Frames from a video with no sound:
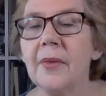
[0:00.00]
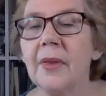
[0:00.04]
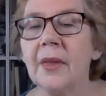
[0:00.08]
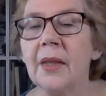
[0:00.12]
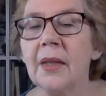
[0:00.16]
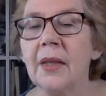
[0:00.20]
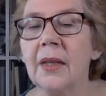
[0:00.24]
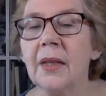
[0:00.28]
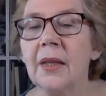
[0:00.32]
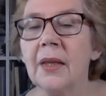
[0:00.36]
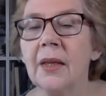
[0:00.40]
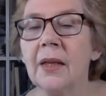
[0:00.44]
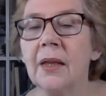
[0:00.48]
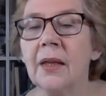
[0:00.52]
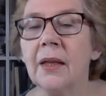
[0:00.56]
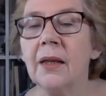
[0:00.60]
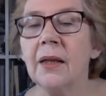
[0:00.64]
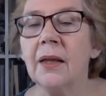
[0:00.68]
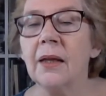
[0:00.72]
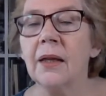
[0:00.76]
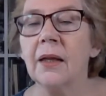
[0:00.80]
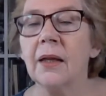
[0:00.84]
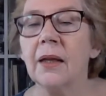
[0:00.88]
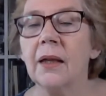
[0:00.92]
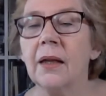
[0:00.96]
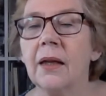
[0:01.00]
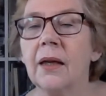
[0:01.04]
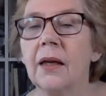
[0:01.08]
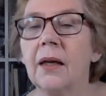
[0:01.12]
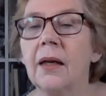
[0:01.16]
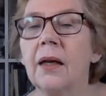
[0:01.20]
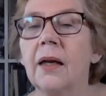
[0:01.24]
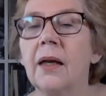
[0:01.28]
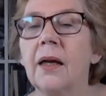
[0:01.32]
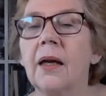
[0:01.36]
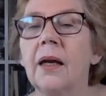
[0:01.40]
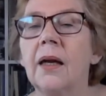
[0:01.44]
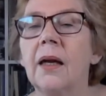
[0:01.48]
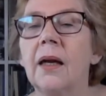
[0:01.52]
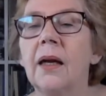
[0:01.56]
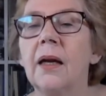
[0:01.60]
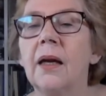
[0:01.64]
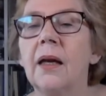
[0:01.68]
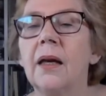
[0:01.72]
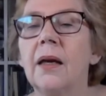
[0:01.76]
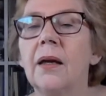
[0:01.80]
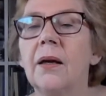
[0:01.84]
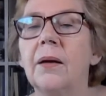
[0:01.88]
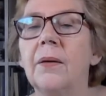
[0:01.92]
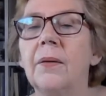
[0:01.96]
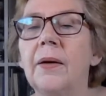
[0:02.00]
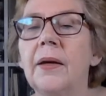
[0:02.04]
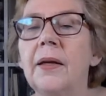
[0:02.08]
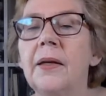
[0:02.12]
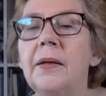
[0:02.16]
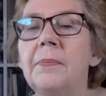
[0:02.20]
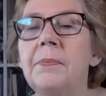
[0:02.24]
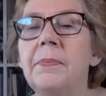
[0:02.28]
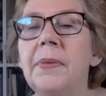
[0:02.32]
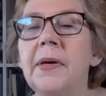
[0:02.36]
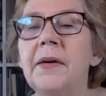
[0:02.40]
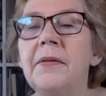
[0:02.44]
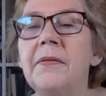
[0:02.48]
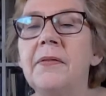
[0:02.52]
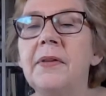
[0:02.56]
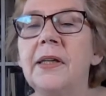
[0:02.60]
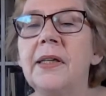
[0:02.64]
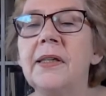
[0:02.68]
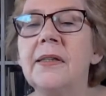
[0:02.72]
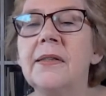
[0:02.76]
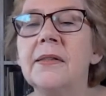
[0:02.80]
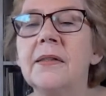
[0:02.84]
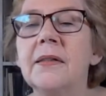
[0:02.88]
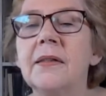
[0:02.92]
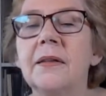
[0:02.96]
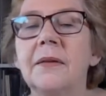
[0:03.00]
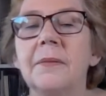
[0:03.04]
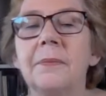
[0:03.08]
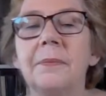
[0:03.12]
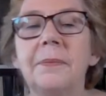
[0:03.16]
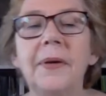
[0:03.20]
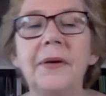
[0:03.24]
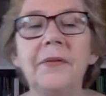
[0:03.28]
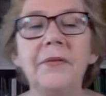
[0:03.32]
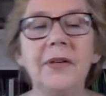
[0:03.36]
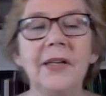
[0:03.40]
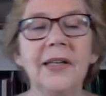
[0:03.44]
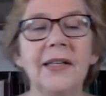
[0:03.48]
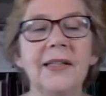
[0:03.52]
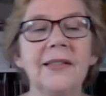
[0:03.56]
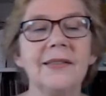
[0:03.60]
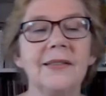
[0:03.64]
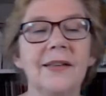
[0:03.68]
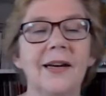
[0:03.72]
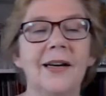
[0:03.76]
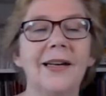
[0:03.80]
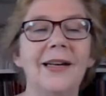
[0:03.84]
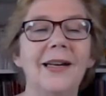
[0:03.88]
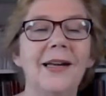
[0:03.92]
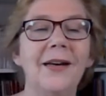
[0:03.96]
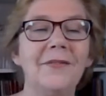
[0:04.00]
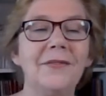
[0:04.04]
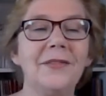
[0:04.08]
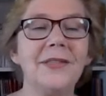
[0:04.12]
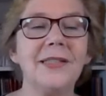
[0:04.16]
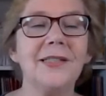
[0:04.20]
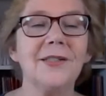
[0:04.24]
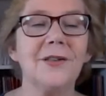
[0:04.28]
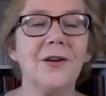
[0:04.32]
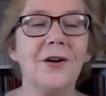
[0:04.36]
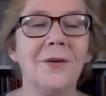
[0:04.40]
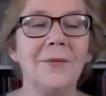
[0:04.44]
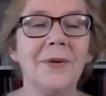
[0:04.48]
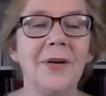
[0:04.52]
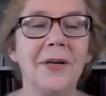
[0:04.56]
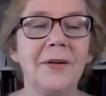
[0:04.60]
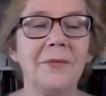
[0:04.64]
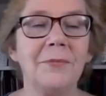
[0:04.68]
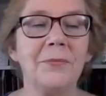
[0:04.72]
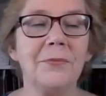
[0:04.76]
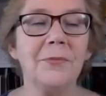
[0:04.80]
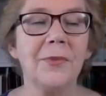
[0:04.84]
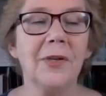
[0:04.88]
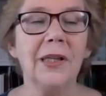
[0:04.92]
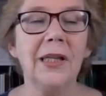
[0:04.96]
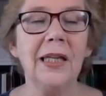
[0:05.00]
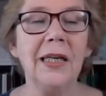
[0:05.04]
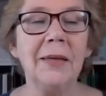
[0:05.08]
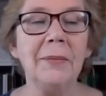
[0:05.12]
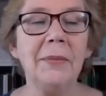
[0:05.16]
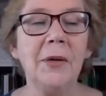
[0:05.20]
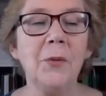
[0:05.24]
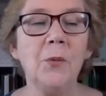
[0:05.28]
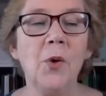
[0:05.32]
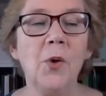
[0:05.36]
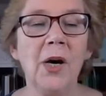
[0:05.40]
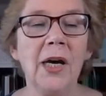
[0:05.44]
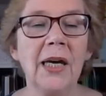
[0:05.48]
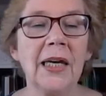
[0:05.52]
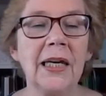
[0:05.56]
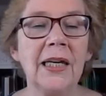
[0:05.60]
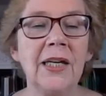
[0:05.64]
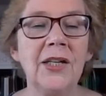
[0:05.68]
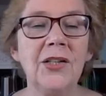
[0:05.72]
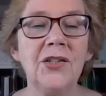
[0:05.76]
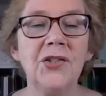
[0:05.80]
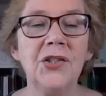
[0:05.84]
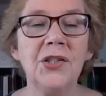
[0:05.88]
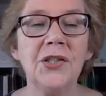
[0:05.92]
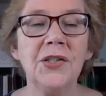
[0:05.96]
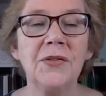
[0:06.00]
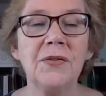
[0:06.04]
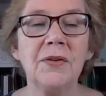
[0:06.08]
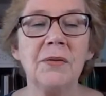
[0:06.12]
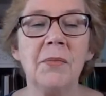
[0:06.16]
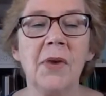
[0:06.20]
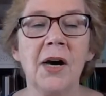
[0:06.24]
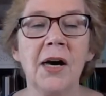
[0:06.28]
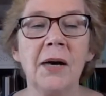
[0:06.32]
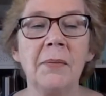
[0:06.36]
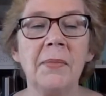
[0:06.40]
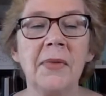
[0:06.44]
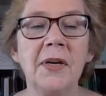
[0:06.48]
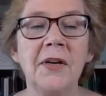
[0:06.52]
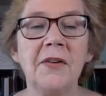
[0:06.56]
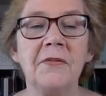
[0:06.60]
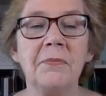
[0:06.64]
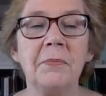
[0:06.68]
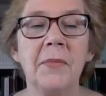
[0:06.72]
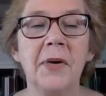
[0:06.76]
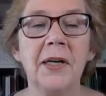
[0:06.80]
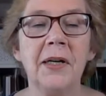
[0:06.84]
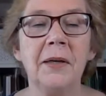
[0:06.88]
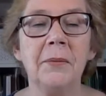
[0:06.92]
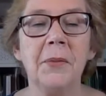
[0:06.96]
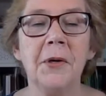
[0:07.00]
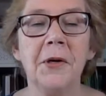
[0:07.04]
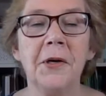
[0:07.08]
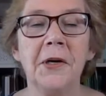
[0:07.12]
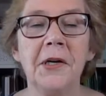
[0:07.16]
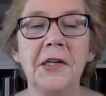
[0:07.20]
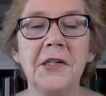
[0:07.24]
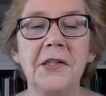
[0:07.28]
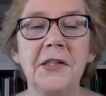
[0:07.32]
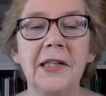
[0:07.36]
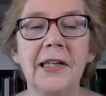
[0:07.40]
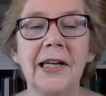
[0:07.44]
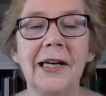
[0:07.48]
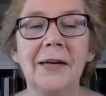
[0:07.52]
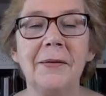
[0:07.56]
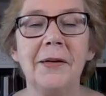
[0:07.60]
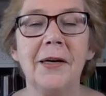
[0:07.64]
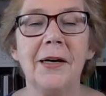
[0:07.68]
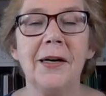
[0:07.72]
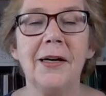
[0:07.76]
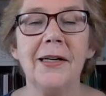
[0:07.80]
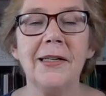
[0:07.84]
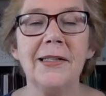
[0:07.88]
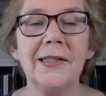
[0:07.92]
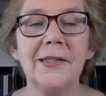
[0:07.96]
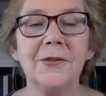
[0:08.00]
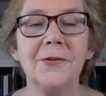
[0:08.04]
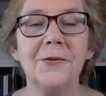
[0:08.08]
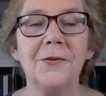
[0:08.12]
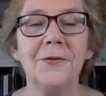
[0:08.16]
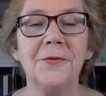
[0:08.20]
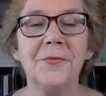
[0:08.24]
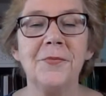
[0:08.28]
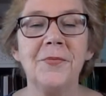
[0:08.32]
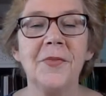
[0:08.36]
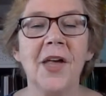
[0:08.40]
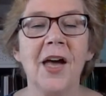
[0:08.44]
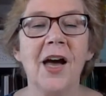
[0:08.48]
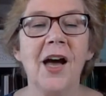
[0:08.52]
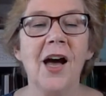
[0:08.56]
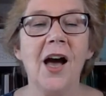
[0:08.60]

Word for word: Mm-hmm. Beverly's. Beverly's, I love this comment. Gleaming white kitchens remind me of my laboratory lab at high school.